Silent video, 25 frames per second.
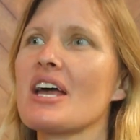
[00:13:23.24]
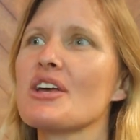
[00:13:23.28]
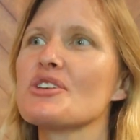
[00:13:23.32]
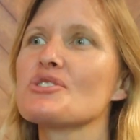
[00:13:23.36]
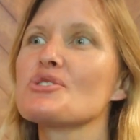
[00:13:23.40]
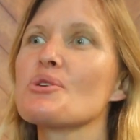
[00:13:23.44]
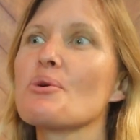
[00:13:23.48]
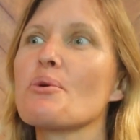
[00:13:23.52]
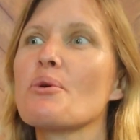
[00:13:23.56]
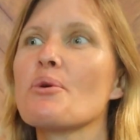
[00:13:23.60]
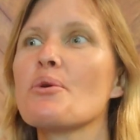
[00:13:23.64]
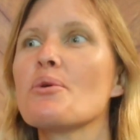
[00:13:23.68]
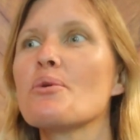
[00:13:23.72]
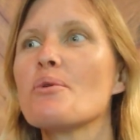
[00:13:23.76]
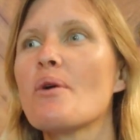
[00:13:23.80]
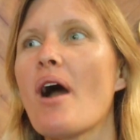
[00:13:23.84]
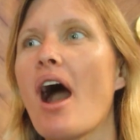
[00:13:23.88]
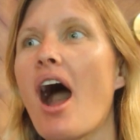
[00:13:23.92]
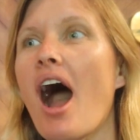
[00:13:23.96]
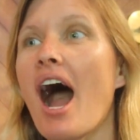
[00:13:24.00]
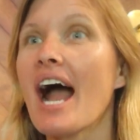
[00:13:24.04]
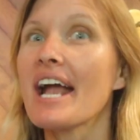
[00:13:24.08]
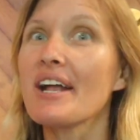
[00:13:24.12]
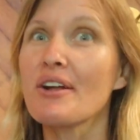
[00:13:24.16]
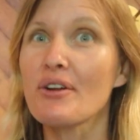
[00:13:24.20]
so
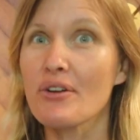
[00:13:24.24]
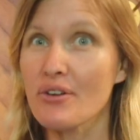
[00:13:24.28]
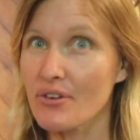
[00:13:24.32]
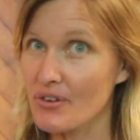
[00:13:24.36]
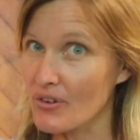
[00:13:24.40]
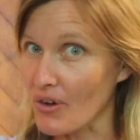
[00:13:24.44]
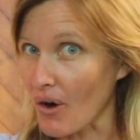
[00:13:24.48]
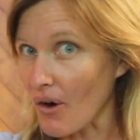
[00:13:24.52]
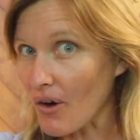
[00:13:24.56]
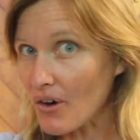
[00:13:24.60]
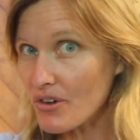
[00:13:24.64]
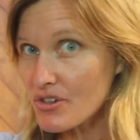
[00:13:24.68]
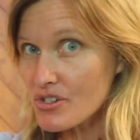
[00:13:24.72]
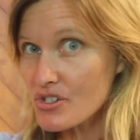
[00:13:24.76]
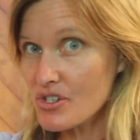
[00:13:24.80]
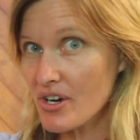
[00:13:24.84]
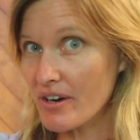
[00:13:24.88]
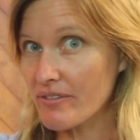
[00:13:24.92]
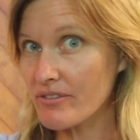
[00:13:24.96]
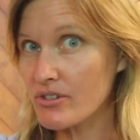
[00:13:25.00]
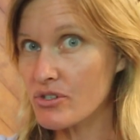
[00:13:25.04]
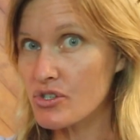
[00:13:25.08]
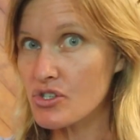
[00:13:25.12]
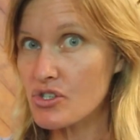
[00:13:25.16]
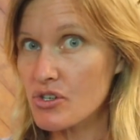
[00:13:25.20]
I got
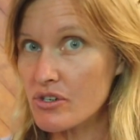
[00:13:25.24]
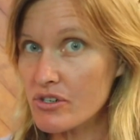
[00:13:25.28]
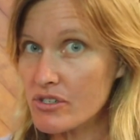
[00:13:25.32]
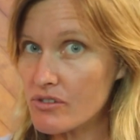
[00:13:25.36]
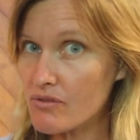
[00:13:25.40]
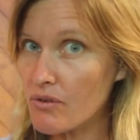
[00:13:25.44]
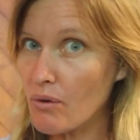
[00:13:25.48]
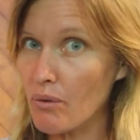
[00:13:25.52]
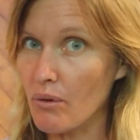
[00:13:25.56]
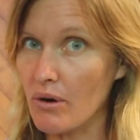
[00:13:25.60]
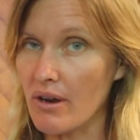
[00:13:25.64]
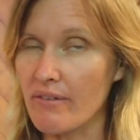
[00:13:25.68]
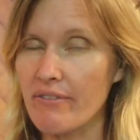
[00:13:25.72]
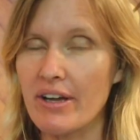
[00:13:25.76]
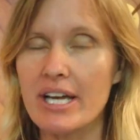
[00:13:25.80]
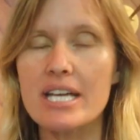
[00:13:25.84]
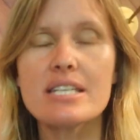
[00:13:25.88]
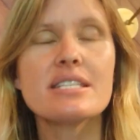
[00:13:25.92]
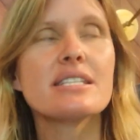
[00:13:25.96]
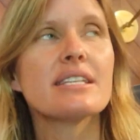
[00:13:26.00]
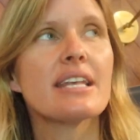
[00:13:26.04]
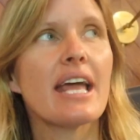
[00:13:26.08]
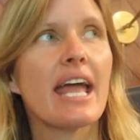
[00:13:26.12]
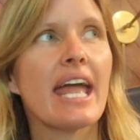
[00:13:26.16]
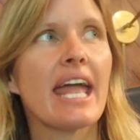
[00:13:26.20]
travel insurance for all of
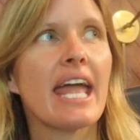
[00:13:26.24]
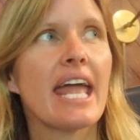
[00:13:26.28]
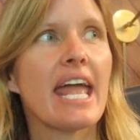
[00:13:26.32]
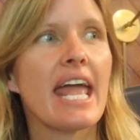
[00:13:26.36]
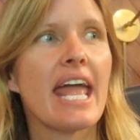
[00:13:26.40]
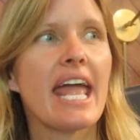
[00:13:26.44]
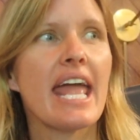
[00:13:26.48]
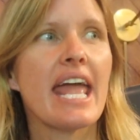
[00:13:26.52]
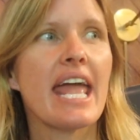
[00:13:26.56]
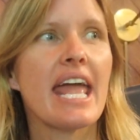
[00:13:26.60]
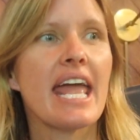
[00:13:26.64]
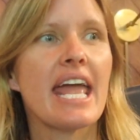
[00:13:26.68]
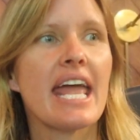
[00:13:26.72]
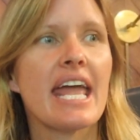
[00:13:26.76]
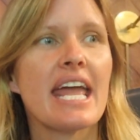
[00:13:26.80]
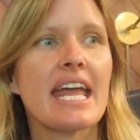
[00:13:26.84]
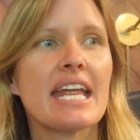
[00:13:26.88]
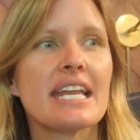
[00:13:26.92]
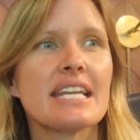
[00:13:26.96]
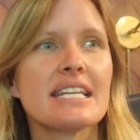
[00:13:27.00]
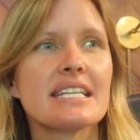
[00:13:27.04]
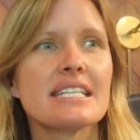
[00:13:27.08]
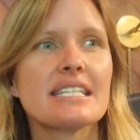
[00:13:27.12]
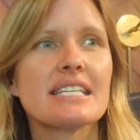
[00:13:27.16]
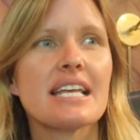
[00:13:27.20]
us,
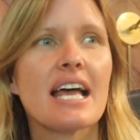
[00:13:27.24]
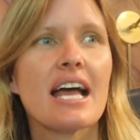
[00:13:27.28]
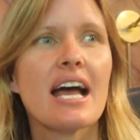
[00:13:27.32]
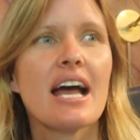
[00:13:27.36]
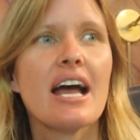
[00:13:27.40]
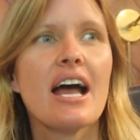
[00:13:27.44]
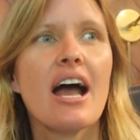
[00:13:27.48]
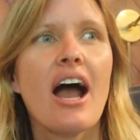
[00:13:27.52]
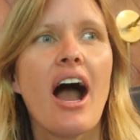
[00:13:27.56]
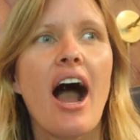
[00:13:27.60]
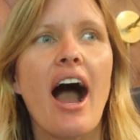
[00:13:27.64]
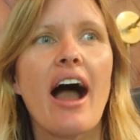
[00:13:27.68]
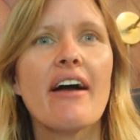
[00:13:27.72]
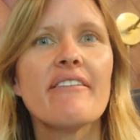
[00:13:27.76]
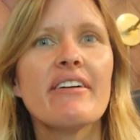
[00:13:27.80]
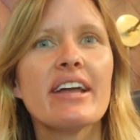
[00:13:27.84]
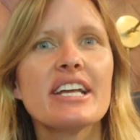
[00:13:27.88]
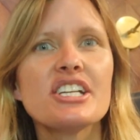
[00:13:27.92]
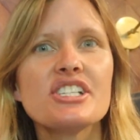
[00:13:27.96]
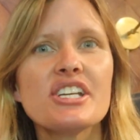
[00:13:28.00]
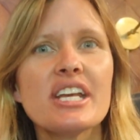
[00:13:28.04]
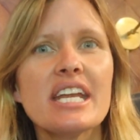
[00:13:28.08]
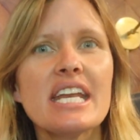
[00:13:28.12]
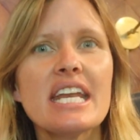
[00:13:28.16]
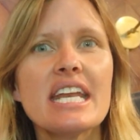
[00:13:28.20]
and I've
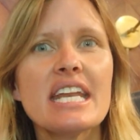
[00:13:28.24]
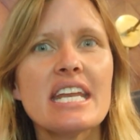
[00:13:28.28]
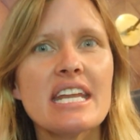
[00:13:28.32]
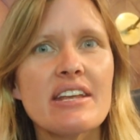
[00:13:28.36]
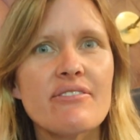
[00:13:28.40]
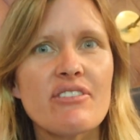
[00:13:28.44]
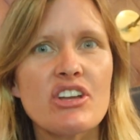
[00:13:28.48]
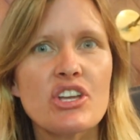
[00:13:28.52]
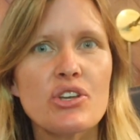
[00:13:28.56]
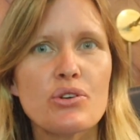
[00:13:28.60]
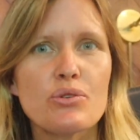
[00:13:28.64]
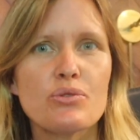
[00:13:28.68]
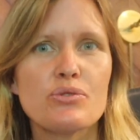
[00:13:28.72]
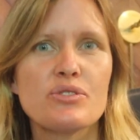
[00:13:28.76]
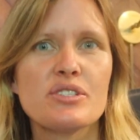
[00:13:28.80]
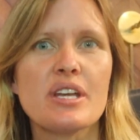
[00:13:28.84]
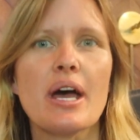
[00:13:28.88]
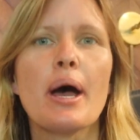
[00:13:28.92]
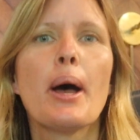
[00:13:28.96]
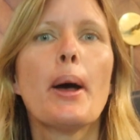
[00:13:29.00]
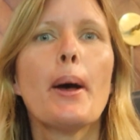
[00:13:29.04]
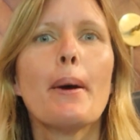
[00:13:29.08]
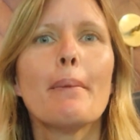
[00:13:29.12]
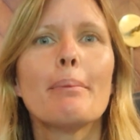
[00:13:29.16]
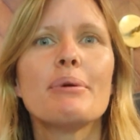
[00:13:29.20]
actually never used
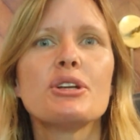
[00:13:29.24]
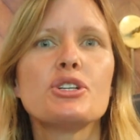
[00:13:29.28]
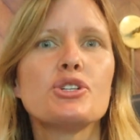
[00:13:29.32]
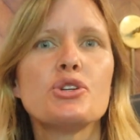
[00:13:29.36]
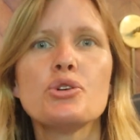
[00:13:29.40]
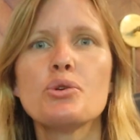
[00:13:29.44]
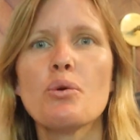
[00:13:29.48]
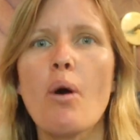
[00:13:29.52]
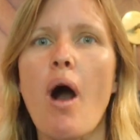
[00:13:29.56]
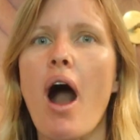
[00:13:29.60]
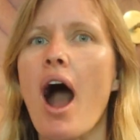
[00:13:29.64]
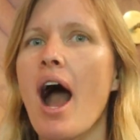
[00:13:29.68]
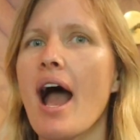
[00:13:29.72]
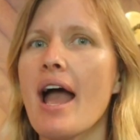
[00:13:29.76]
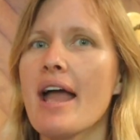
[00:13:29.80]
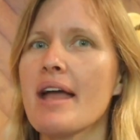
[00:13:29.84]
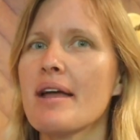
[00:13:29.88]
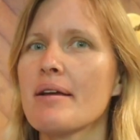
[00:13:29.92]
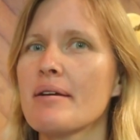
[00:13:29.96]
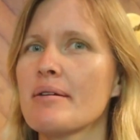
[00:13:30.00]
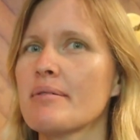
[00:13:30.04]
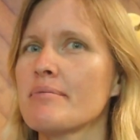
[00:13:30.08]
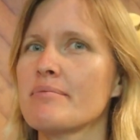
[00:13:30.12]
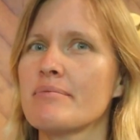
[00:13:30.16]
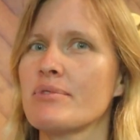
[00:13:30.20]
it, but you know, I
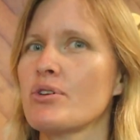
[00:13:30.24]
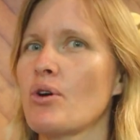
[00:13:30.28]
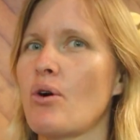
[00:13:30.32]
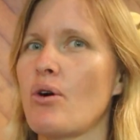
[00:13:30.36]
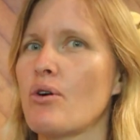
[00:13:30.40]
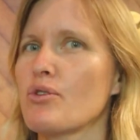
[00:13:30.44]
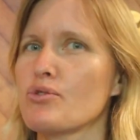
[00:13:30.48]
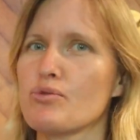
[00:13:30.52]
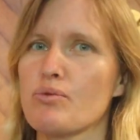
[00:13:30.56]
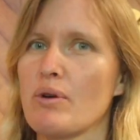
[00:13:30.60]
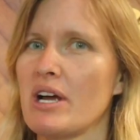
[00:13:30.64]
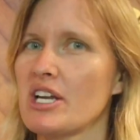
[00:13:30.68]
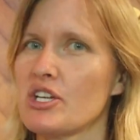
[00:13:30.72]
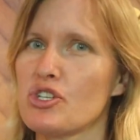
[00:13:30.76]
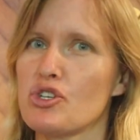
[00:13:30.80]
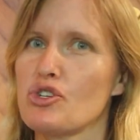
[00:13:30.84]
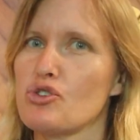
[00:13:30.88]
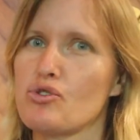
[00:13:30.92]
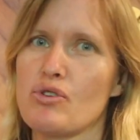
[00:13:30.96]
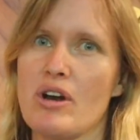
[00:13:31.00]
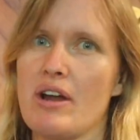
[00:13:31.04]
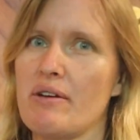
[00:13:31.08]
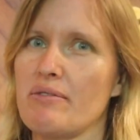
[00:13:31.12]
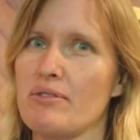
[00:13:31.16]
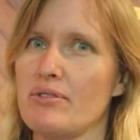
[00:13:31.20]
am not one to
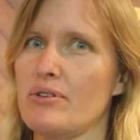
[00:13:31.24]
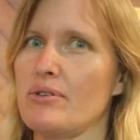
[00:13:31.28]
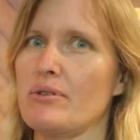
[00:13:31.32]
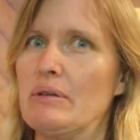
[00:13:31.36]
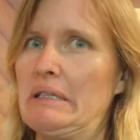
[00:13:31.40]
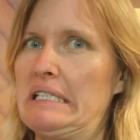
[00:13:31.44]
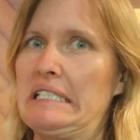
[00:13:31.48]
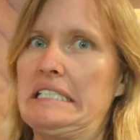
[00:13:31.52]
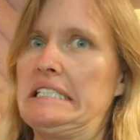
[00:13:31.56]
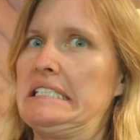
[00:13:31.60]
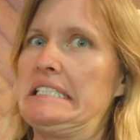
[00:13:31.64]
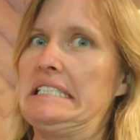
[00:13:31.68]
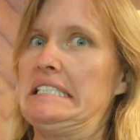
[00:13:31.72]
travel